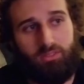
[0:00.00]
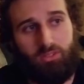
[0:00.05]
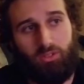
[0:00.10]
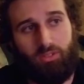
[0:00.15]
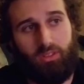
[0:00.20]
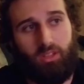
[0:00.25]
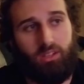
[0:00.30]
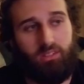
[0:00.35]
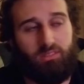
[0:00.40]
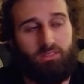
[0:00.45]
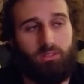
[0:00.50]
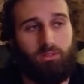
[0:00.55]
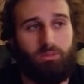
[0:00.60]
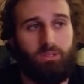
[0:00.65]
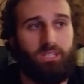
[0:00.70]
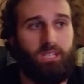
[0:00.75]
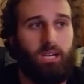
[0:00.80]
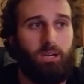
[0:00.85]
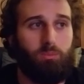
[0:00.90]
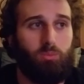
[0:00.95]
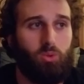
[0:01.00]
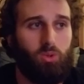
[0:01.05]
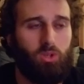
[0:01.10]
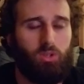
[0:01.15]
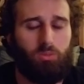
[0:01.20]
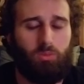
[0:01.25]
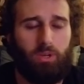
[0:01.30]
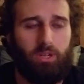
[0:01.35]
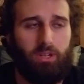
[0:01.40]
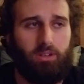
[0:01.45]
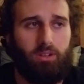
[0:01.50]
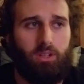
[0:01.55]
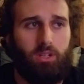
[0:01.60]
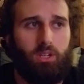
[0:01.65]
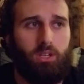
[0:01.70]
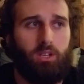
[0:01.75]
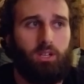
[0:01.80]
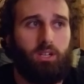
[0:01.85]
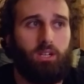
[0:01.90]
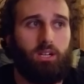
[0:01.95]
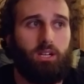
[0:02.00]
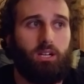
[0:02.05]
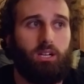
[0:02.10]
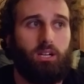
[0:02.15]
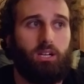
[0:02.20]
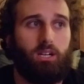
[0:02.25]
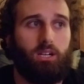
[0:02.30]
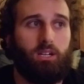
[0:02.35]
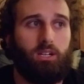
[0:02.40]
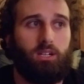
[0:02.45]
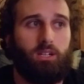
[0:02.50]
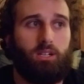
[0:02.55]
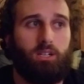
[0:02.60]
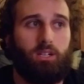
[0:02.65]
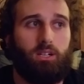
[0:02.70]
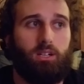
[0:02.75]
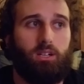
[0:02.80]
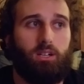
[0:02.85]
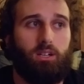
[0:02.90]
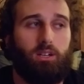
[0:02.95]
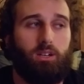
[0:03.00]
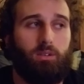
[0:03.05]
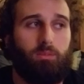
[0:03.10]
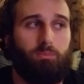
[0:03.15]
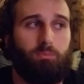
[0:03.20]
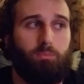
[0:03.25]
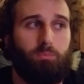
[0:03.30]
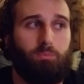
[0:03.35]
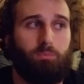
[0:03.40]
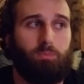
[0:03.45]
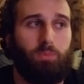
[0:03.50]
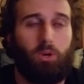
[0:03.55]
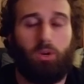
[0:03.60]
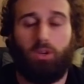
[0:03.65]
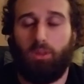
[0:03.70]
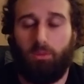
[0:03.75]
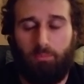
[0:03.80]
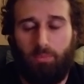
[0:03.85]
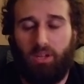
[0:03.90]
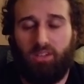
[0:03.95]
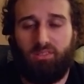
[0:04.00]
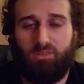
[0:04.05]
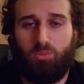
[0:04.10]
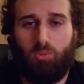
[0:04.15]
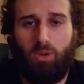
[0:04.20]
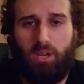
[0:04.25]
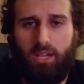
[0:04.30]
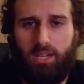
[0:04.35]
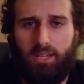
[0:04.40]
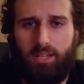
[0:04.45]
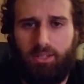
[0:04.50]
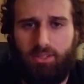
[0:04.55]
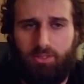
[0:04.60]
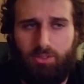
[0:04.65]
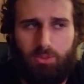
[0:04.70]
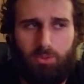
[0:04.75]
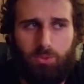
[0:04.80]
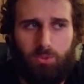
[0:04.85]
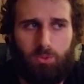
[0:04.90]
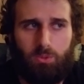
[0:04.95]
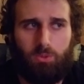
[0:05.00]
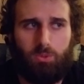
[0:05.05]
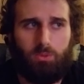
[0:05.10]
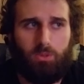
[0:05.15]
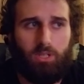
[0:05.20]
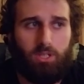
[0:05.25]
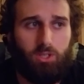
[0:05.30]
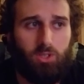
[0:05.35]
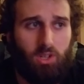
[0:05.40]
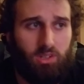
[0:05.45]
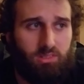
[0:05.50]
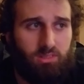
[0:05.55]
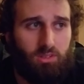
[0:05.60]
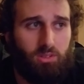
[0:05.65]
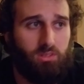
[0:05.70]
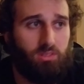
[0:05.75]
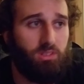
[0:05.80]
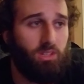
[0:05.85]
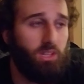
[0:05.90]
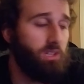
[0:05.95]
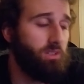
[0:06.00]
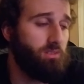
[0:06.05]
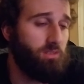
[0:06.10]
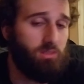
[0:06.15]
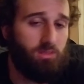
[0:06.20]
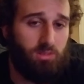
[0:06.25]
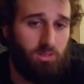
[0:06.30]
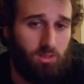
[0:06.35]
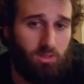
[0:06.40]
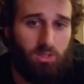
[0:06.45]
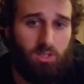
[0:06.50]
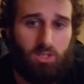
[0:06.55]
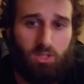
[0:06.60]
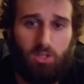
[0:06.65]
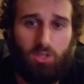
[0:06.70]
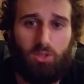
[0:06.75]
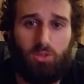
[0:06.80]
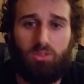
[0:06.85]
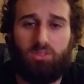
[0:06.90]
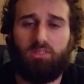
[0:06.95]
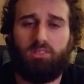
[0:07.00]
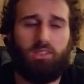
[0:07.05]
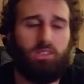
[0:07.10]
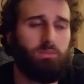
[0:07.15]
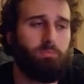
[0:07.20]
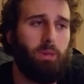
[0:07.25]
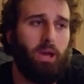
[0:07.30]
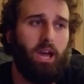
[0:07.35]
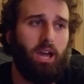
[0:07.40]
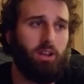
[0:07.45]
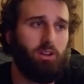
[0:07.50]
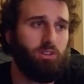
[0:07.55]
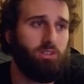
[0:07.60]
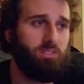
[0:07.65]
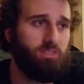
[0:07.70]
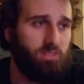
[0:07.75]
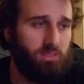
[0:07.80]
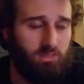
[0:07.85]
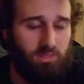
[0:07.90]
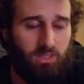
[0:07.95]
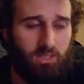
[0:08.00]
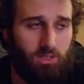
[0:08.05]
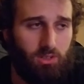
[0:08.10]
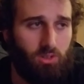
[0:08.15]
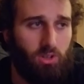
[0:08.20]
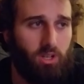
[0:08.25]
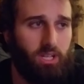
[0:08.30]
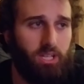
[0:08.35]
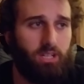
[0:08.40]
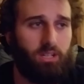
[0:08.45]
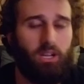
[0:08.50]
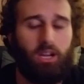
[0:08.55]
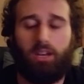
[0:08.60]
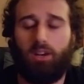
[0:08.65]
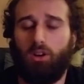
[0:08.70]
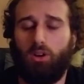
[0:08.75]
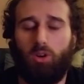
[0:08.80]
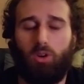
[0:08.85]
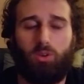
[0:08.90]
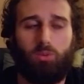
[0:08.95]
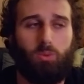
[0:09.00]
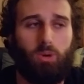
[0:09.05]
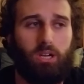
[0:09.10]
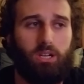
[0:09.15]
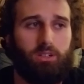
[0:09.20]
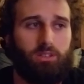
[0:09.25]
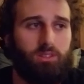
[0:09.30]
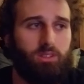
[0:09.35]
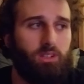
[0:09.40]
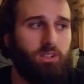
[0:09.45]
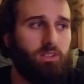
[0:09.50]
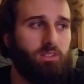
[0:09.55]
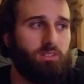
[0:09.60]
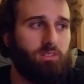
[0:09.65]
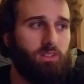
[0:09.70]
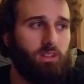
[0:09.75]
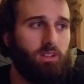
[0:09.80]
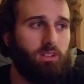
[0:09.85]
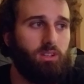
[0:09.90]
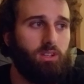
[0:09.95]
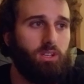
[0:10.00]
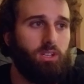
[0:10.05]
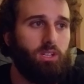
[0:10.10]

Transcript: things in the rehab world, when part of the best way to address those things is to use these patterns, these ingrained kind of hardwired things that